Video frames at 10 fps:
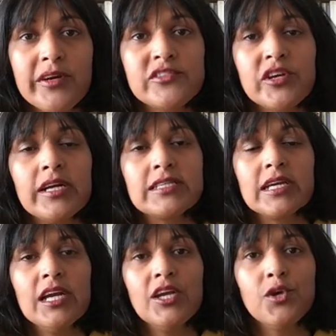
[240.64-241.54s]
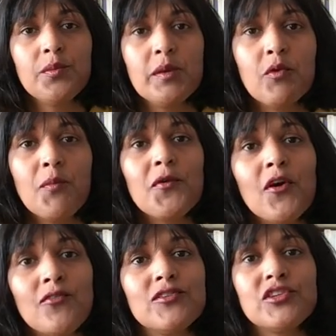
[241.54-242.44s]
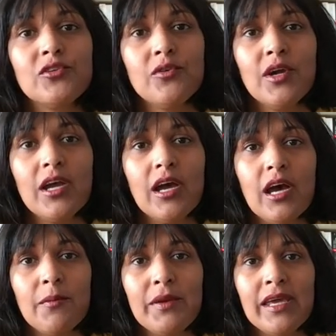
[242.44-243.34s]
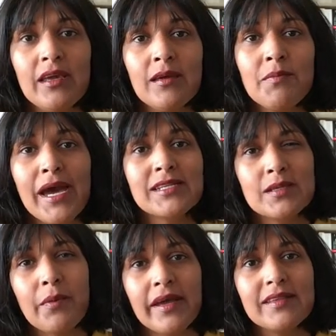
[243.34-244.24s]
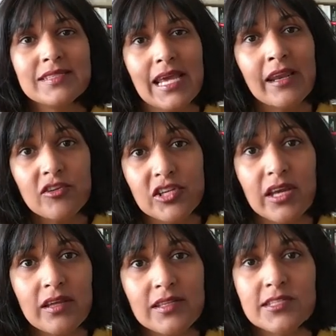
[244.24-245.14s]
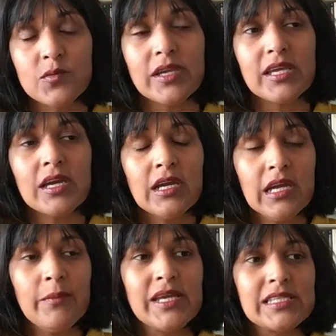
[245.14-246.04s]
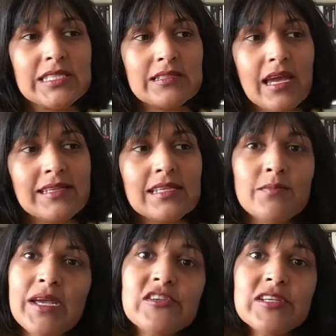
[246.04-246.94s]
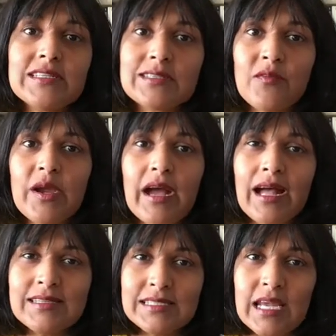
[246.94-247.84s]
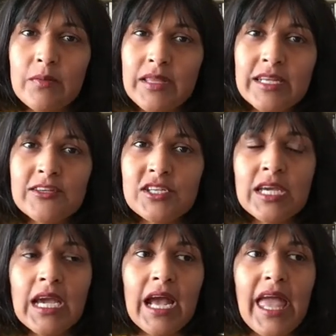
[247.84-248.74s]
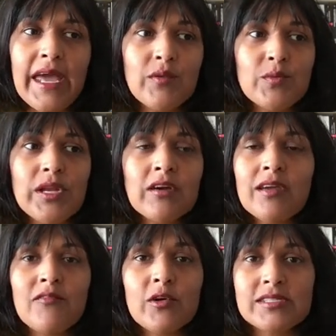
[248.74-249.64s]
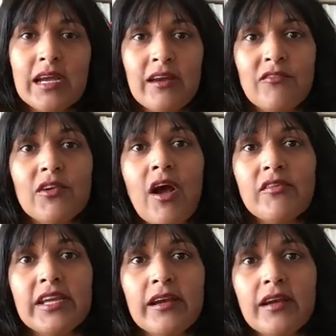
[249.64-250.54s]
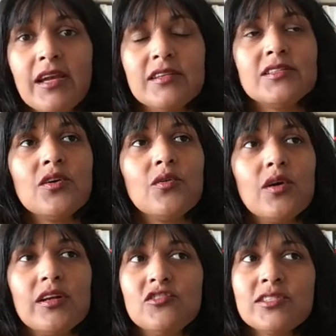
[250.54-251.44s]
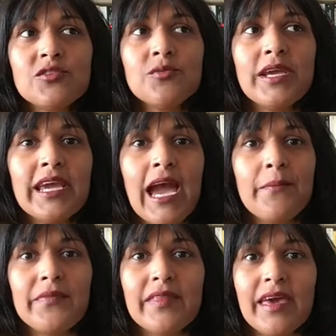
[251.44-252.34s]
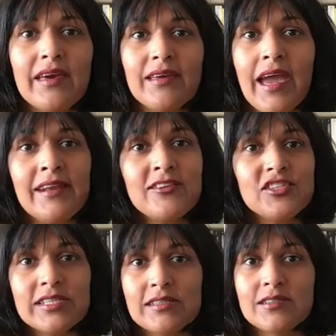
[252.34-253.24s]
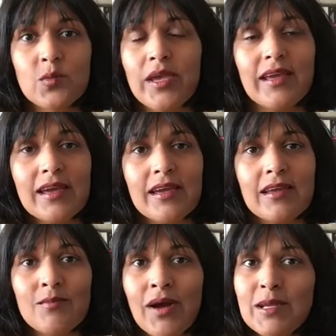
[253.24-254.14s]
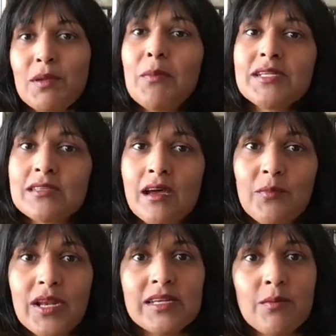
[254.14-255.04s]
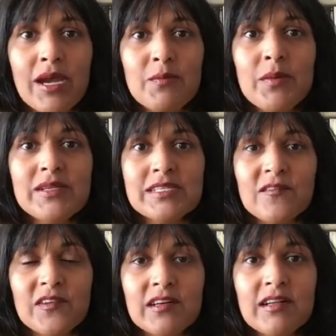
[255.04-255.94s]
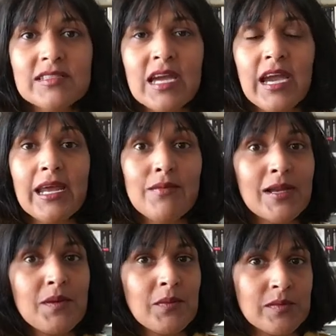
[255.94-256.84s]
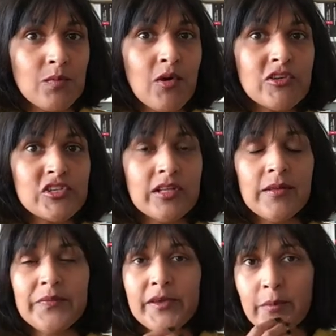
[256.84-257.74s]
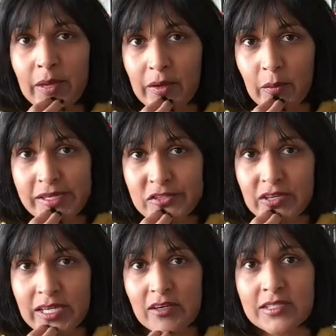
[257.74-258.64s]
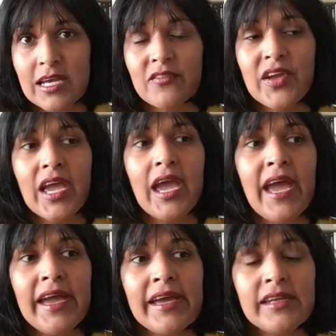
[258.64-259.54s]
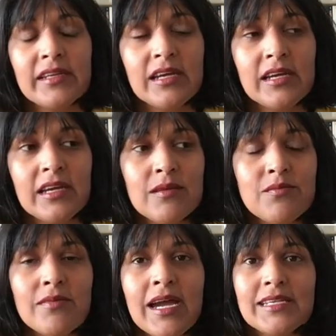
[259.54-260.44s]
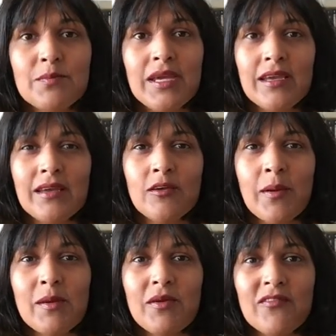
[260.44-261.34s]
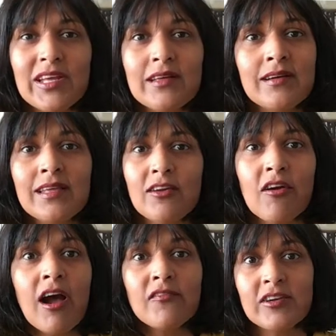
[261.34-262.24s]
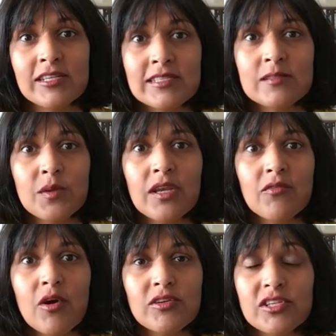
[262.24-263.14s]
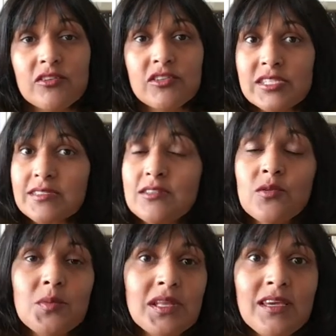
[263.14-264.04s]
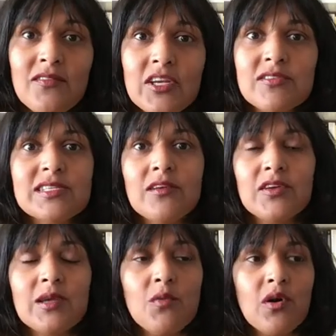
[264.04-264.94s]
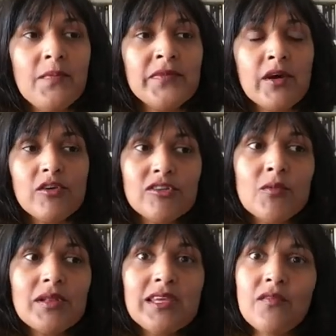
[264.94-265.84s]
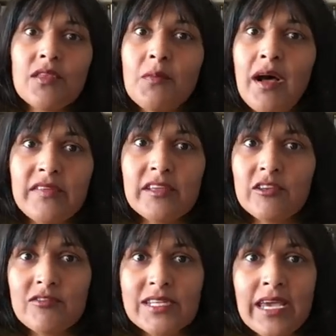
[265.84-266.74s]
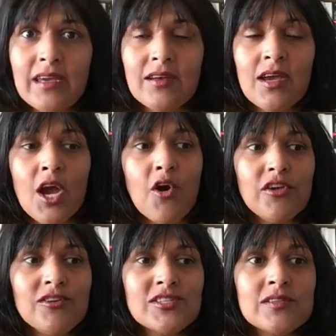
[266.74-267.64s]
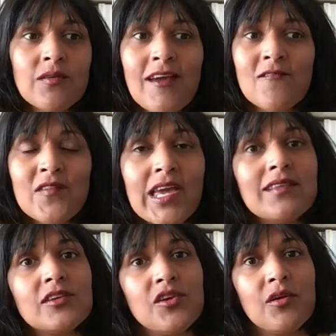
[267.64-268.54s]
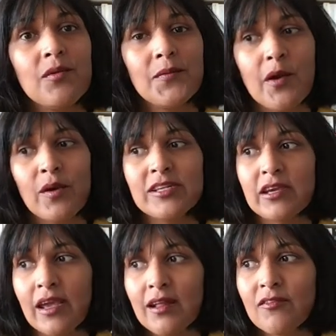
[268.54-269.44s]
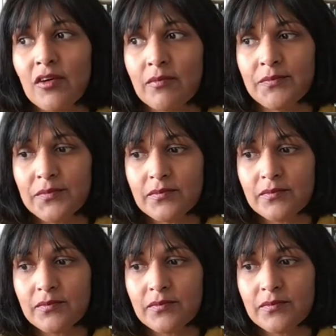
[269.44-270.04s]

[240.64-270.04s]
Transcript: birth chart, you'll be more prone to being impacted by this energy this week, because it's, as I mentioned, it's a very unstable energy, and what we're looking for is kind of grounding. So just to recap, the energy this week, it might be a bit turbulent, it might be a bit difficult, it might be a bit emotional, you may be questioning yourself, and it might be, you might be feeling like confidence has been eroded, you just don't believe in yourself anymore, or you don't believe in the path that you've taken, or you just don't have faith that you're going to heal from